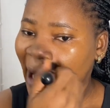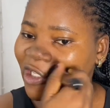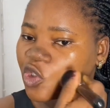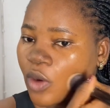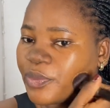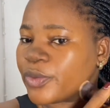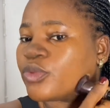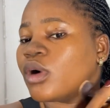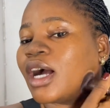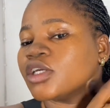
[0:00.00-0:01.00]
Some
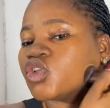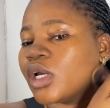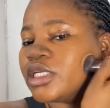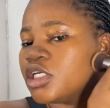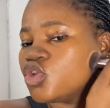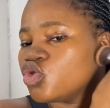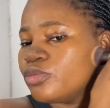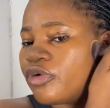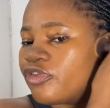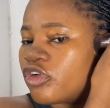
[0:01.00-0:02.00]
people actually do,
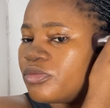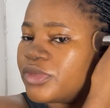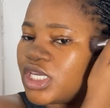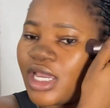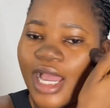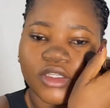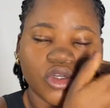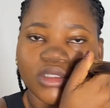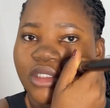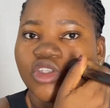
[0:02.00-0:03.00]
but for me, I
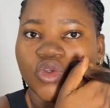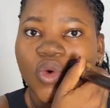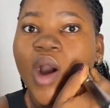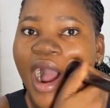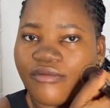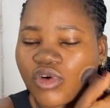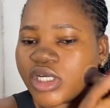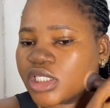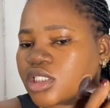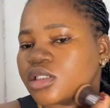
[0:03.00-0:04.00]
just
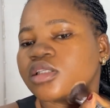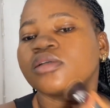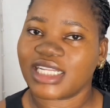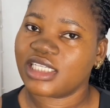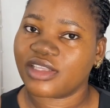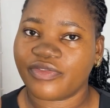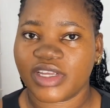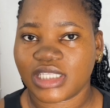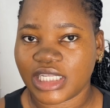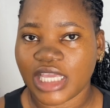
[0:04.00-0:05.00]
avoid it. That is the
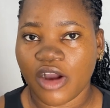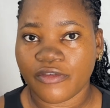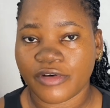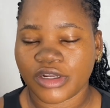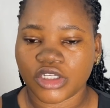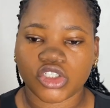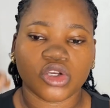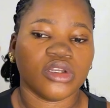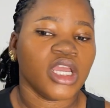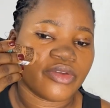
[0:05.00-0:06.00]
first layer of
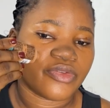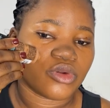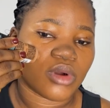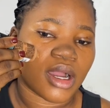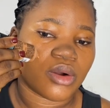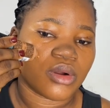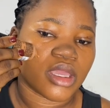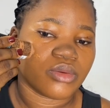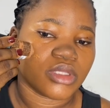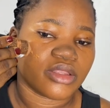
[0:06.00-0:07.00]
foundation. If you are
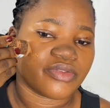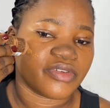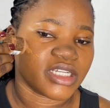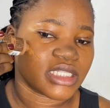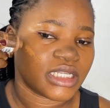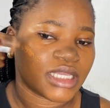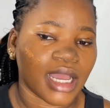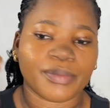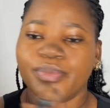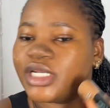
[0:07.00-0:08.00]
okay with the first
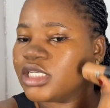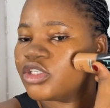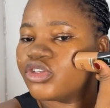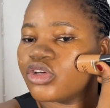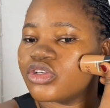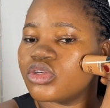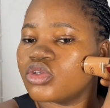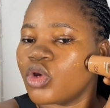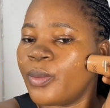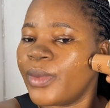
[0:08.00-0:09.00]
layer, please just
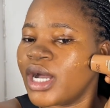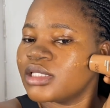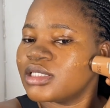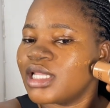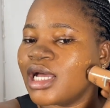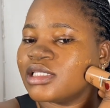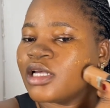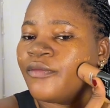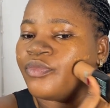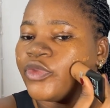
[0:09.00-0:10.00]
stop at that.
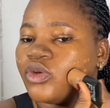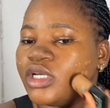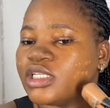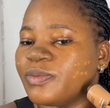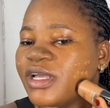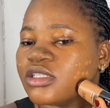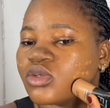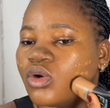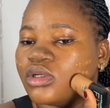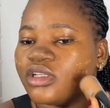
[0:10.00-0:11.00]
It depends
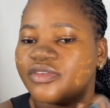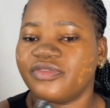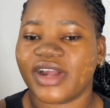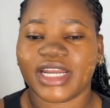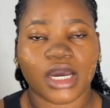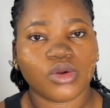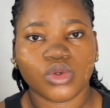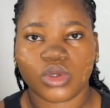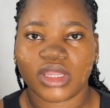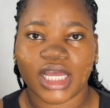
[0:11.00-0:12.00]
on the final
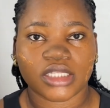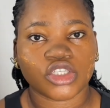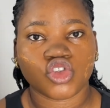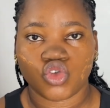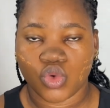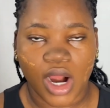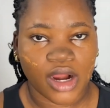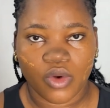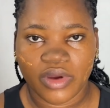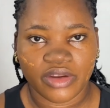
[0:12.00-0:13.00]
look that you are
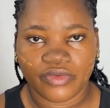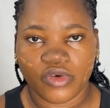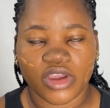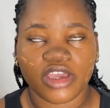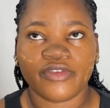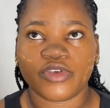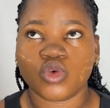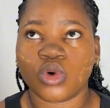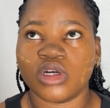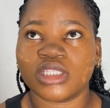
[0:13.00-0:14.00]
going for. If you
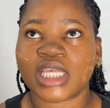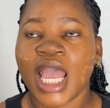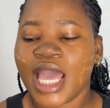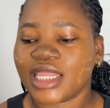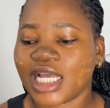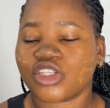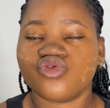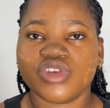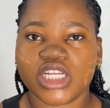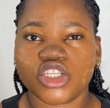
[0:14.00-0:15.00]
want that
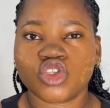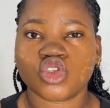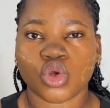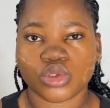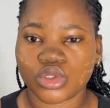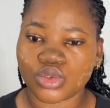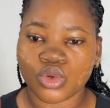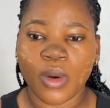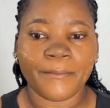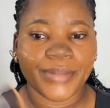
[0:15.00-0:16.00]
really
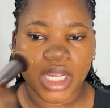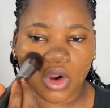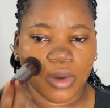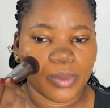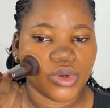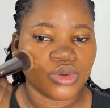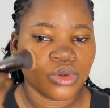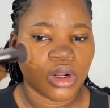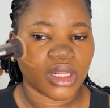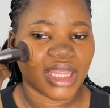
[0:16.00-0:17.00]
subtle makeup look,
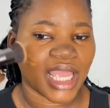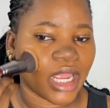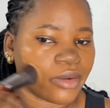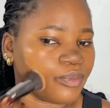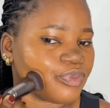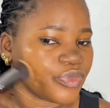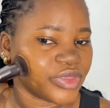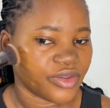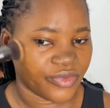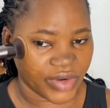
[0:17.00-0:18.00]
then
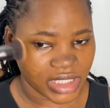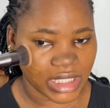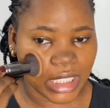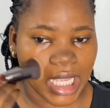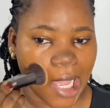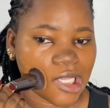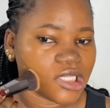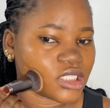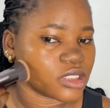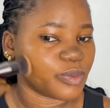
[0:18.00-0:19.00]
the first layer
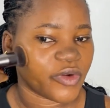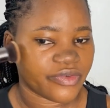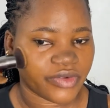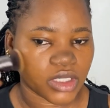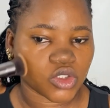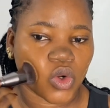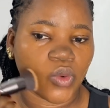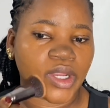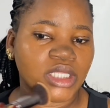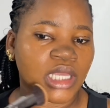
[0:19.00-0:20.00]
is perfect
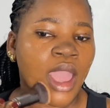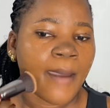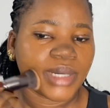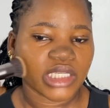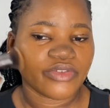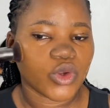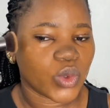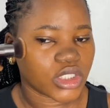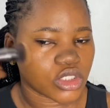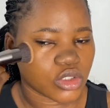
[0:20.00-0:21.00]
already. But if you
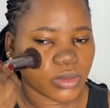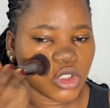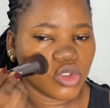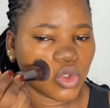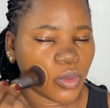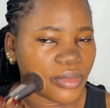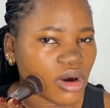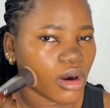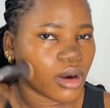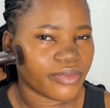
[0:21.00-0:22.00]
want it to be,
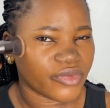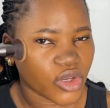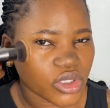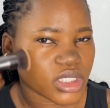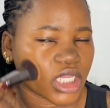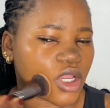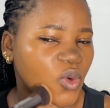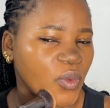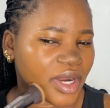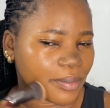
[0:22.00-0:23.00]
more obvious that you're
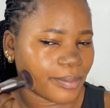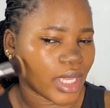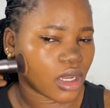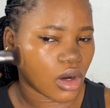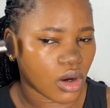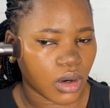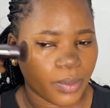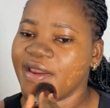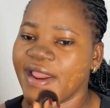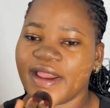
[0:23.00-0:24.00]
wearing makeup,
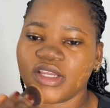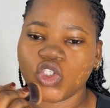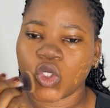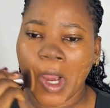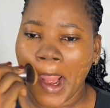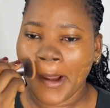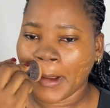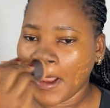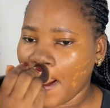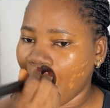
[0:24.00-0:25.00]
then you
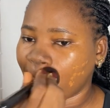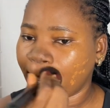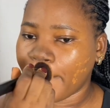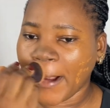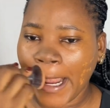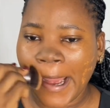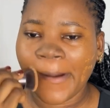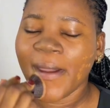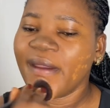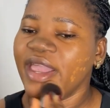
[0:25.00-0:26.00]
can apply.
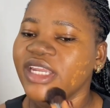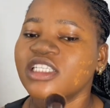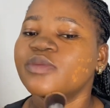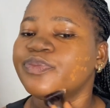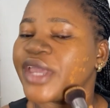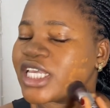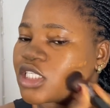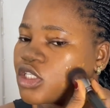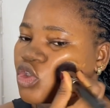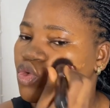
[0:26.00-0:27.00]
It is
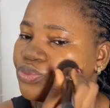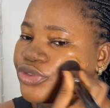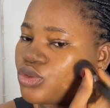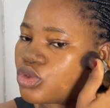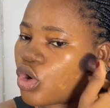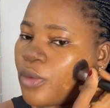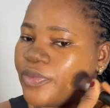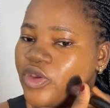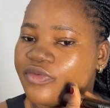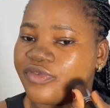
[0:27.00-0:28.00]
best to build up
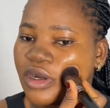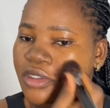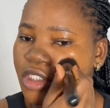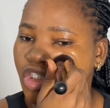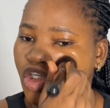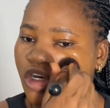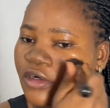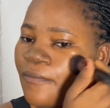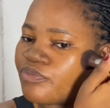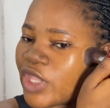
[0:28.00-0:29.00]
your
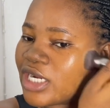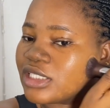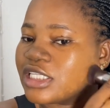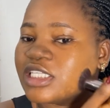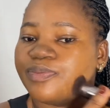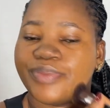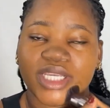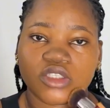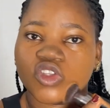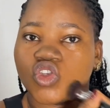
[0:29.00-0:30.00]
foundation, and it is
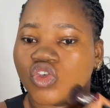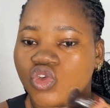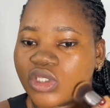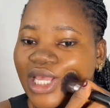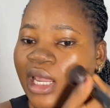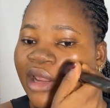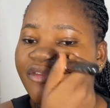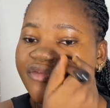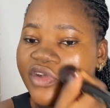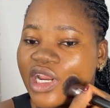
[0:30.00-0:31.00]
best to use a
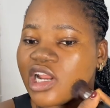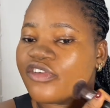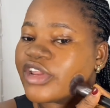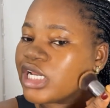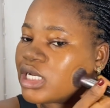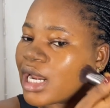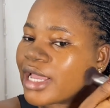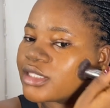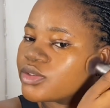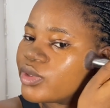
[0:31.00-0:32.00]
really, really
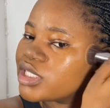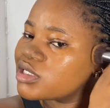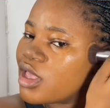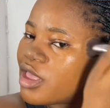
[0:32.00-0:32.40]
lightweight